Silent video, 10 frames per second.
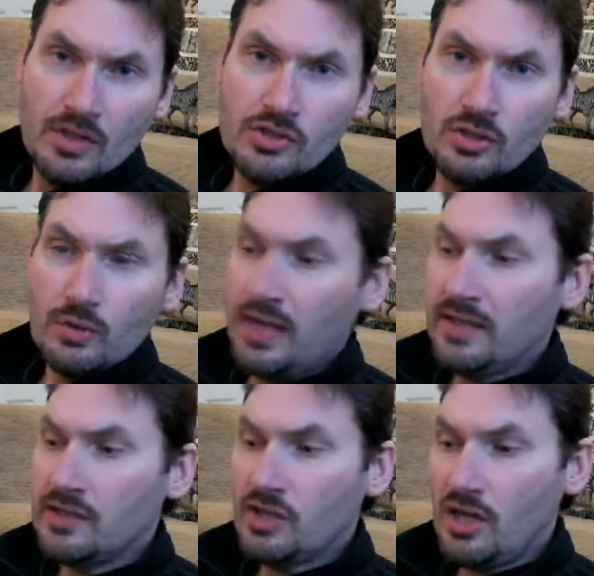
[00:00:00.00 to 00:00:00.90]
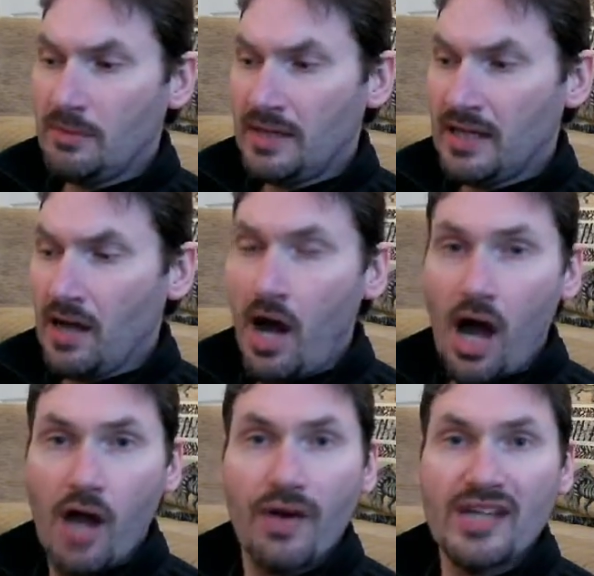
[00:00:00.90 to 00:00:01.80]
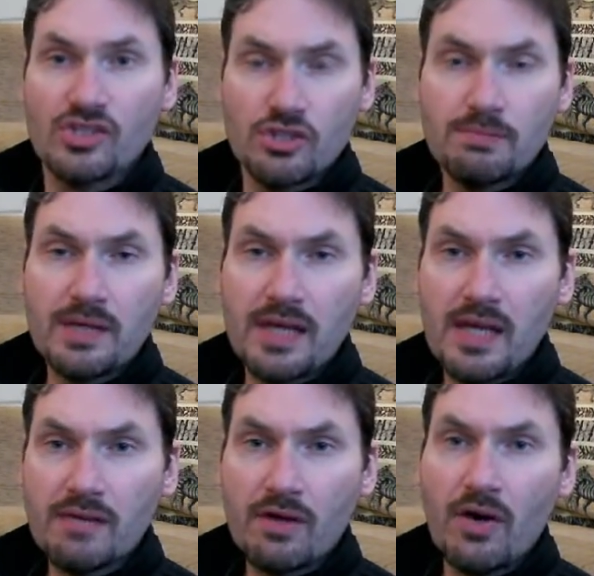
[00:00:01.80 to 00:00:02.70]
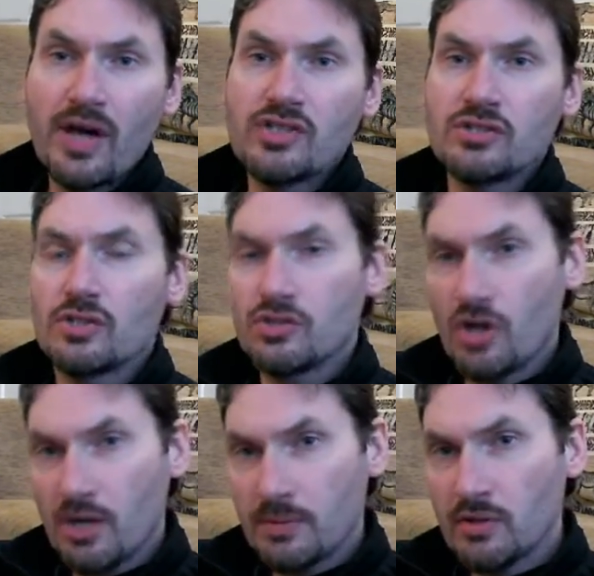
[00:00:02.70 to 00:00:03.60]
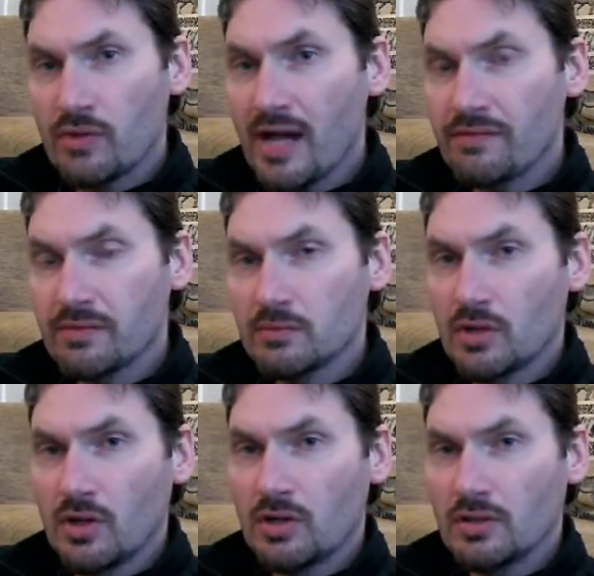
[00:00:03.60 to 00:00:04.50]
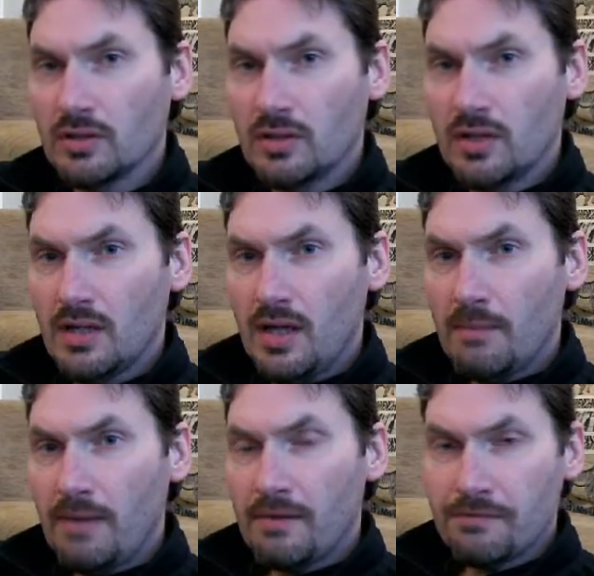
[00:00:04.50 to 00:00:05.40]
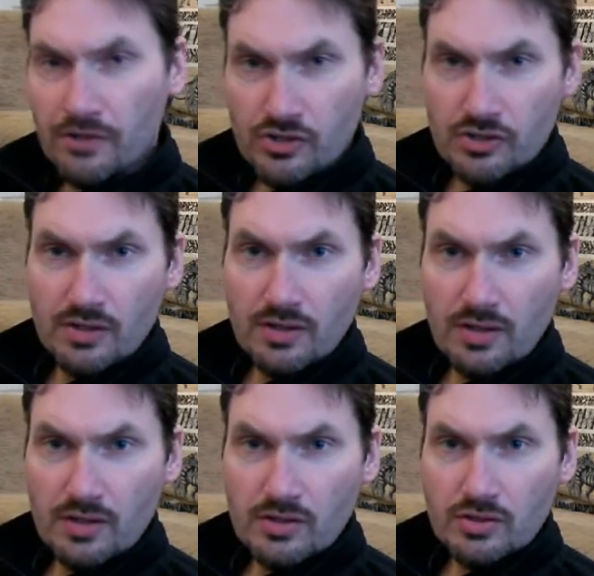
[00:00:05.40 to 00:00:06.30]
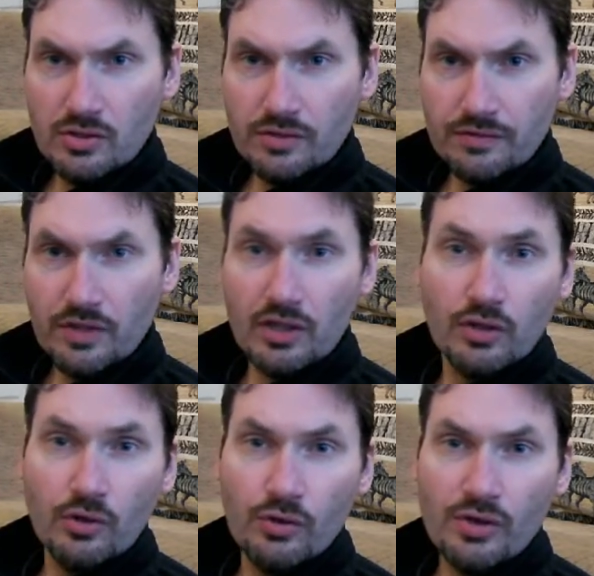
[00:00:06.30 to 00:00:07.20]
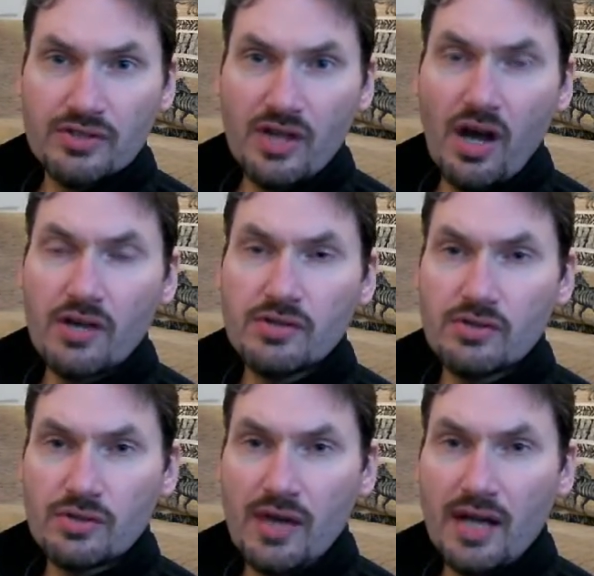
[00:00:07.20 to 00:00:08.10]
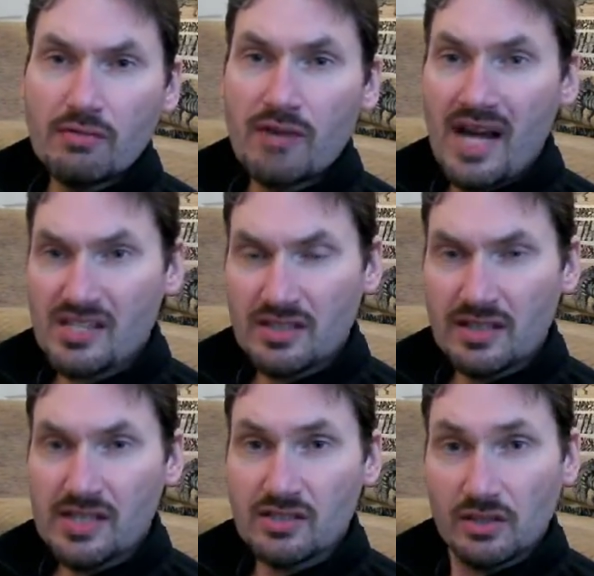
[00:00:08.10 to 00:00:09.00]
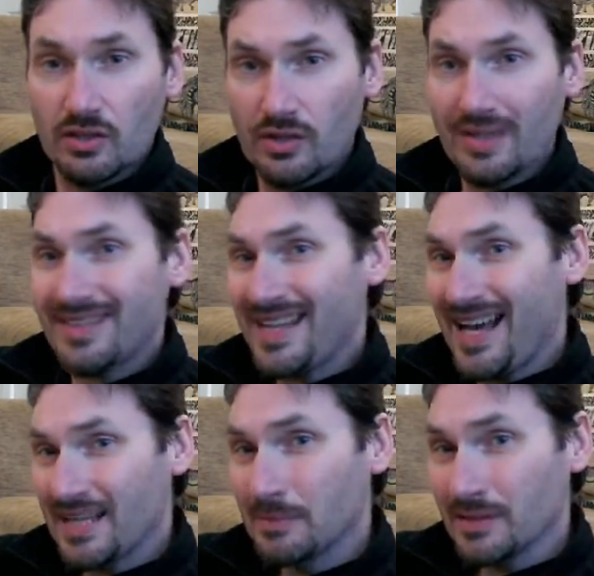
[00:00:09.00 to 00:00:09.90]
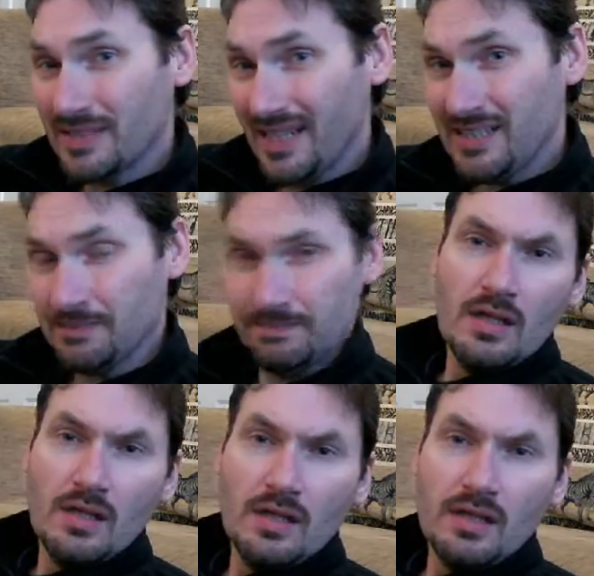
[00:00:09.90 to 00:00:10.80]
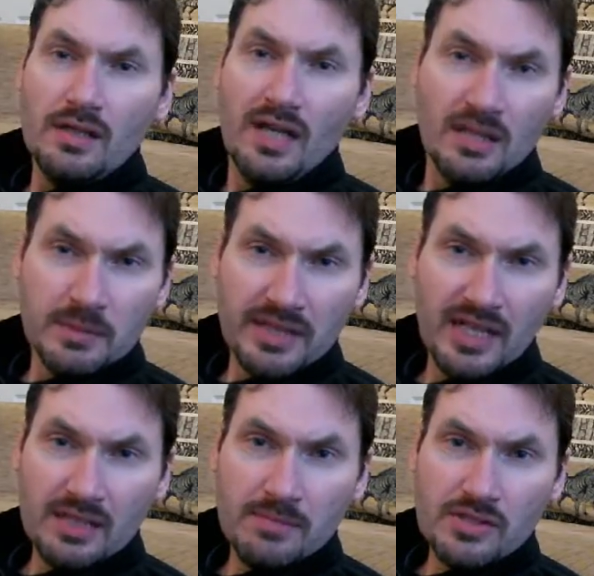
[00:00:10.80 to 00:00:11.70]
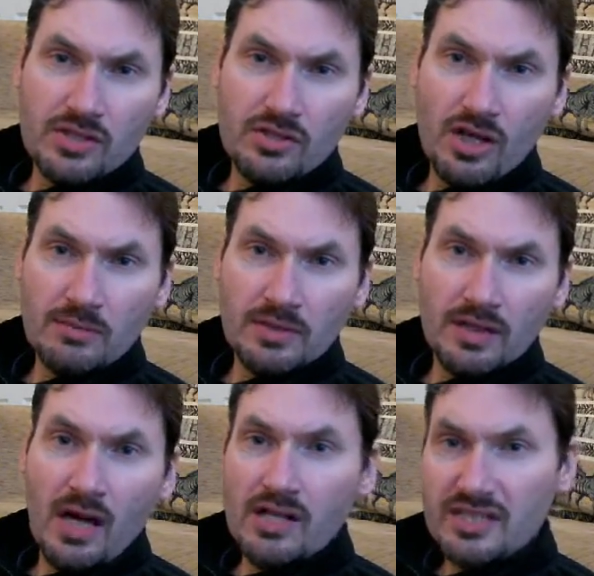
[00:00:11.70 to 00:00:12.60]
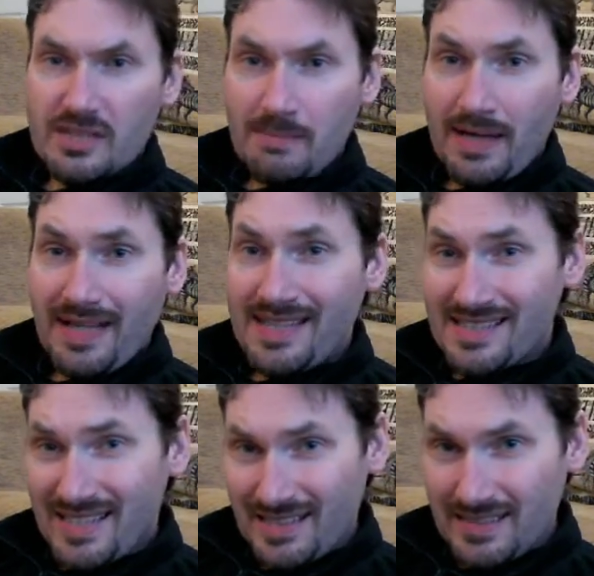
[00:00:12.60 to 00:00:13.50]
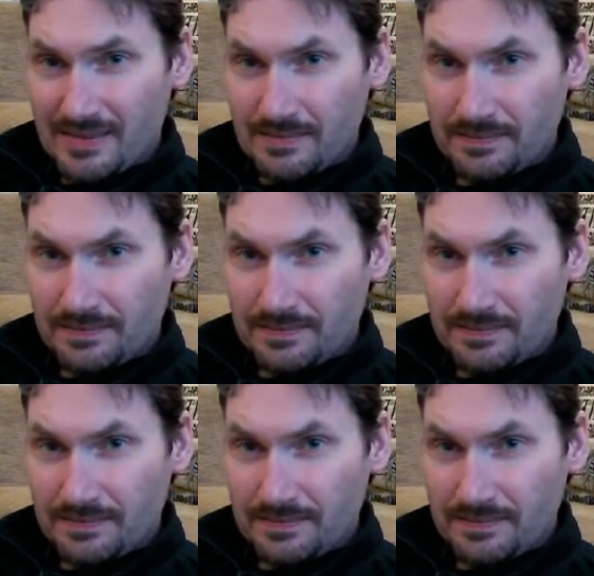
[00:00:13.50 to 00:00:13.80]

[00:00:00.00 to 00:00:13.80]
So in determining how I should behave, how I should determine right from wrong, my first sort of clue as to how to do that rationally is to look at the animal kingdom. The animal kingdom is determined largely by instinct.